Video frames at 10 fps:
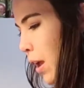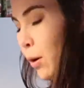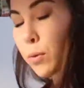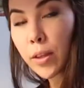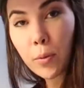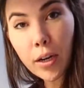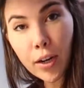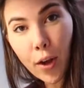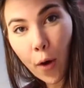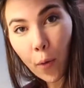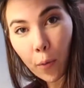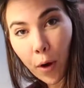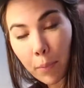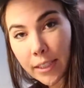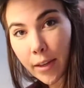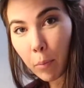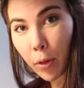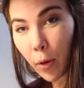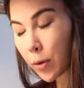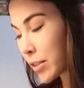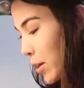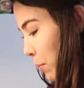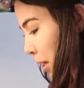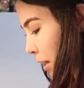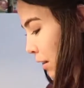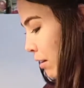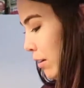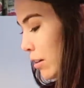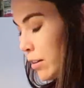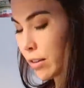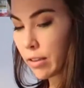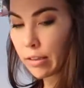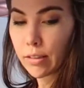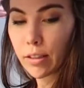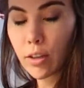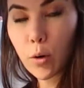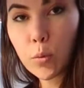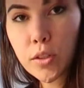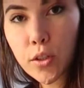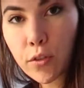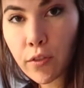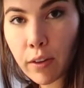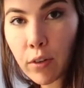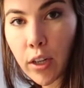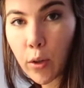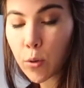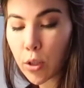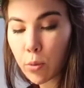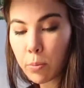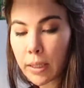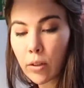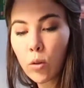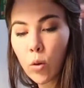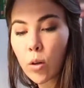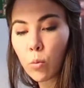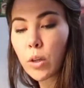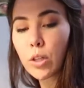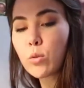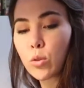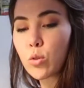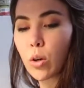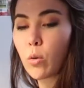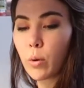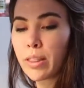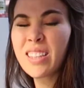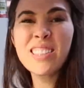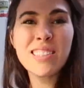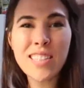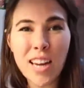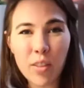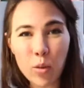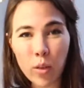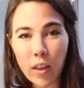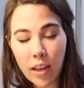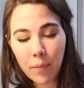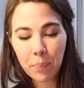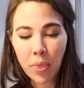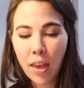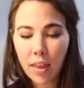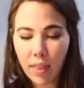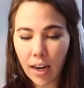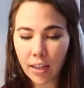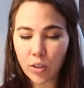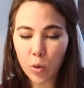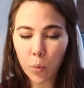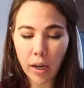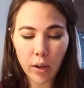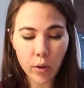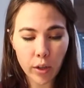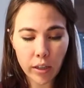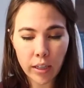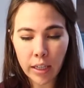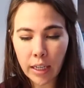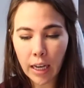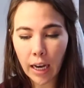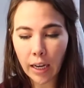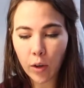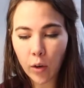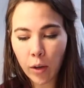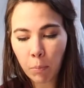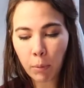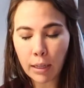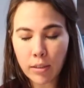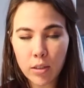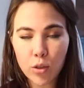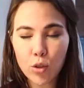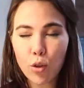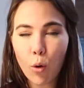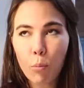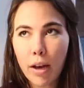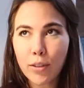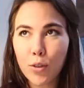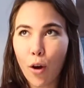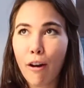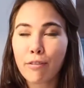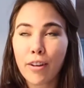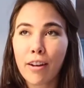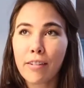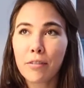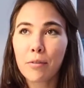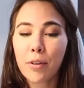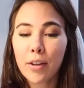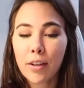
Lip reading: I really want to know. Comment down below and tell me, you know, what's your favorite go-to meal, or what do you struggle with? This is another thing that I do when I cook. I cook based so much off of